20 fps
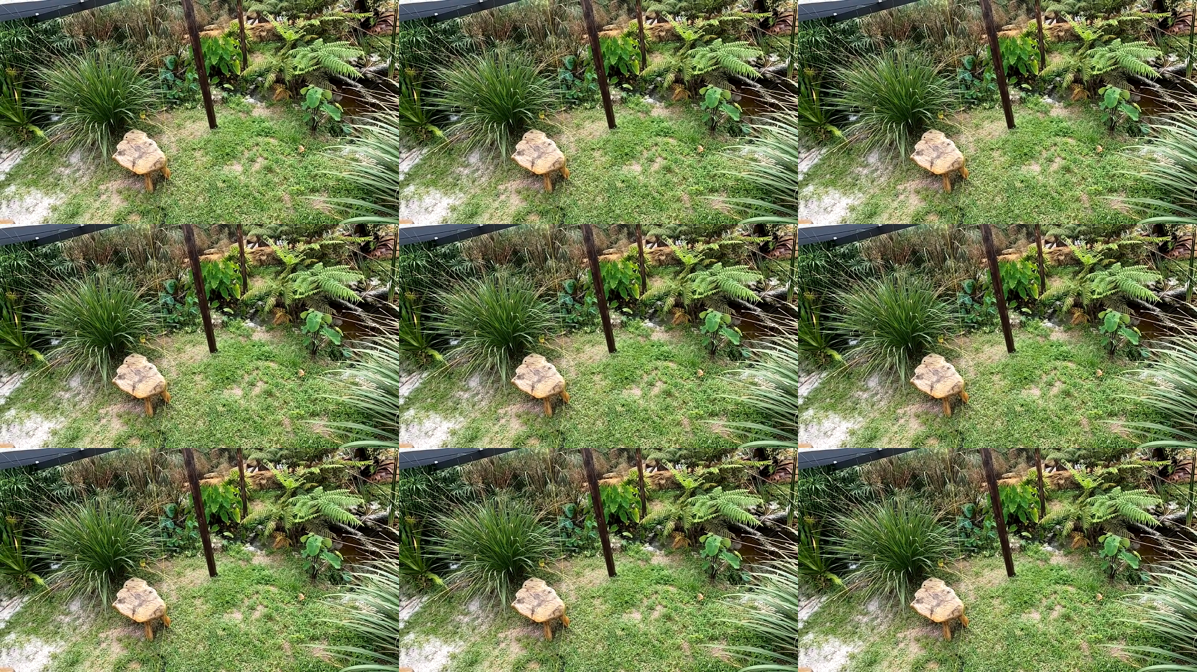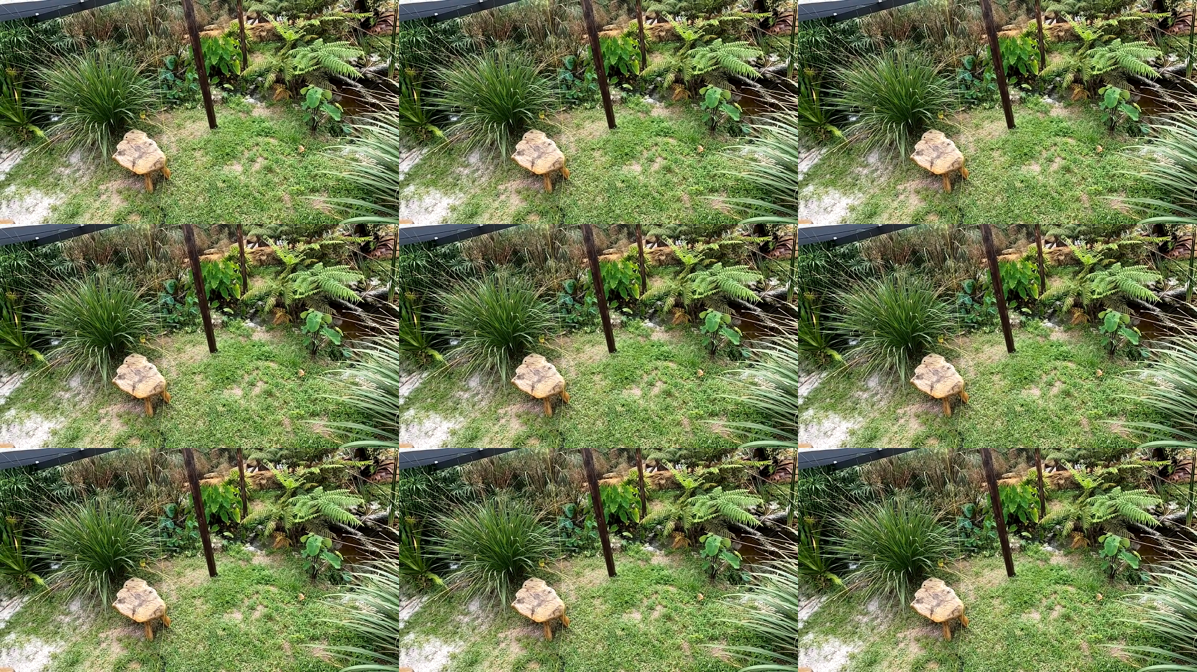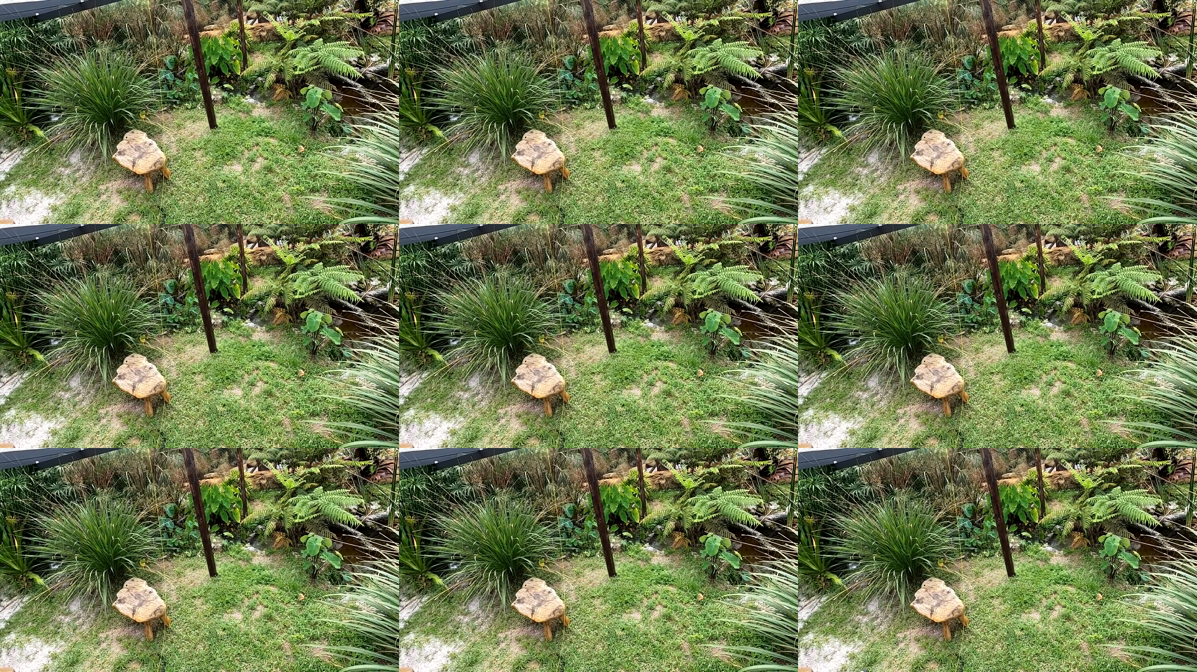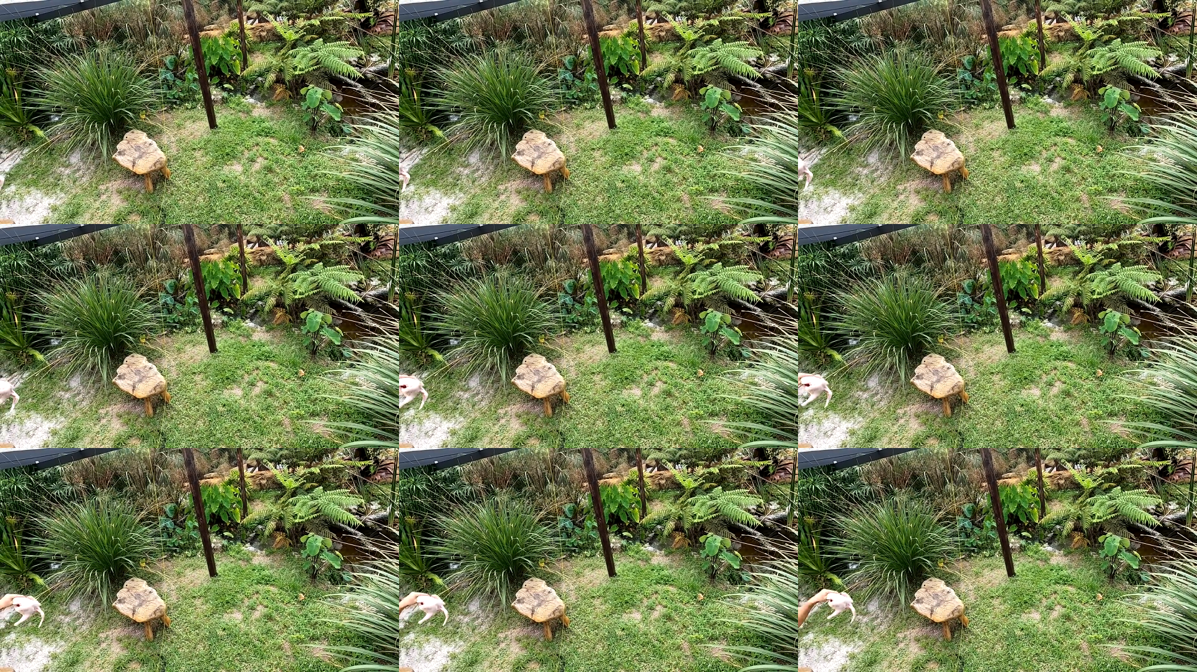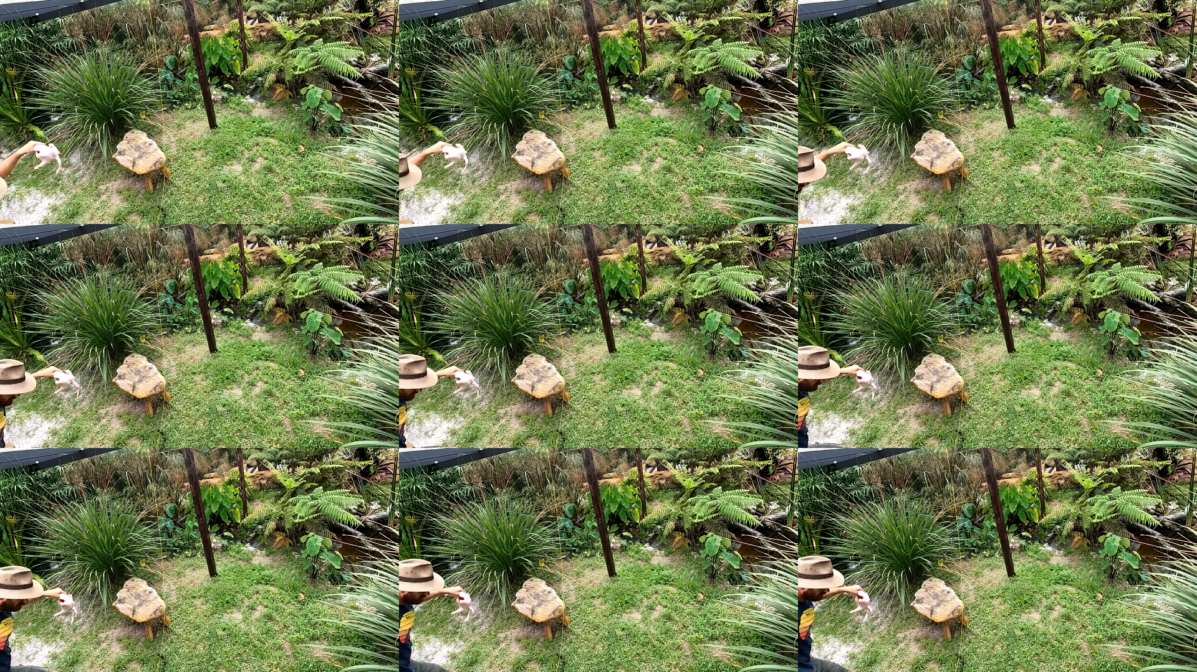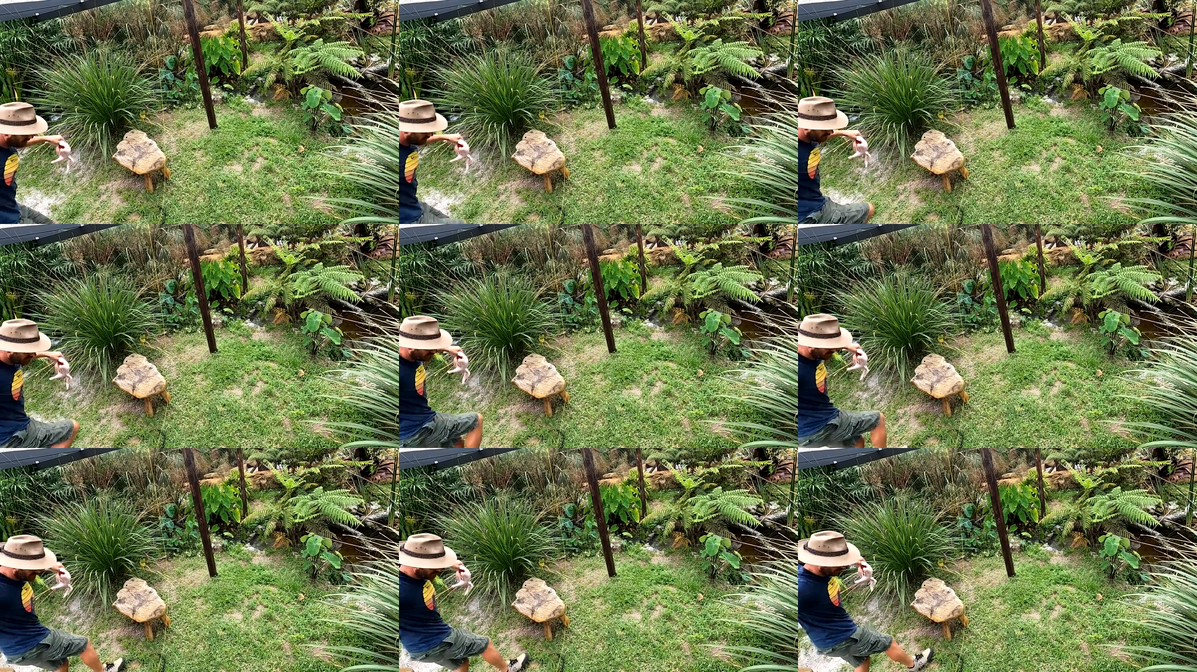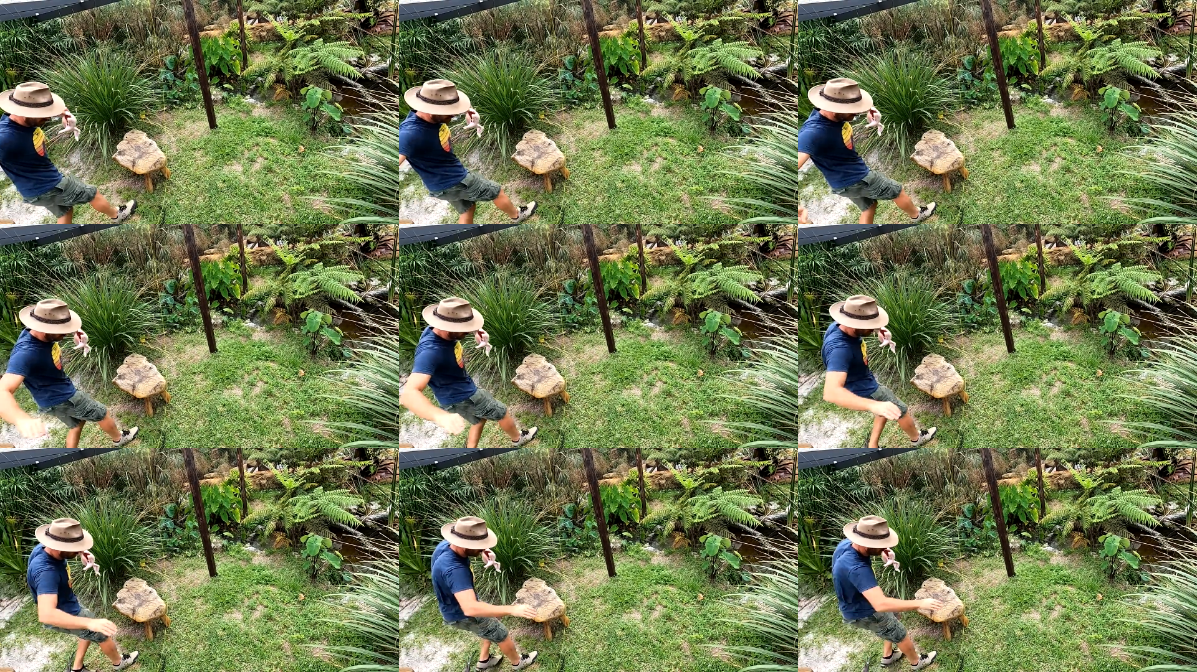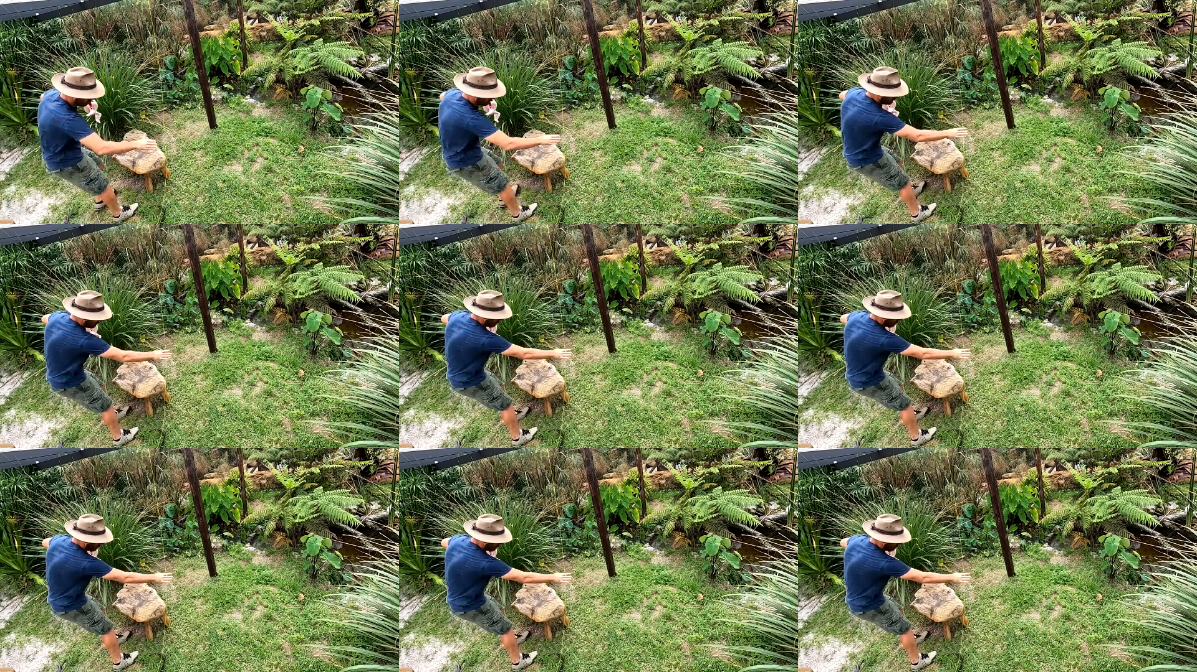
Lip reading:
(no speaker visible)